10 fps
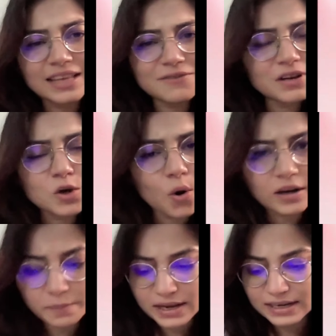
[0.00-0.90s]
they will
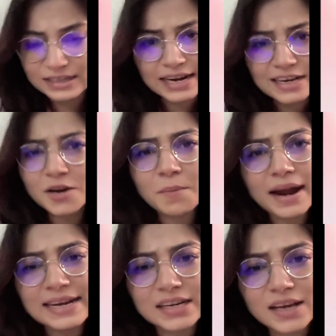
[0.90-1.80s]
not be
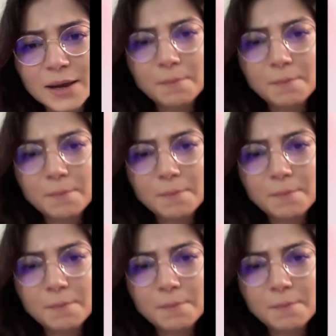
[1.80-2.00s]
determined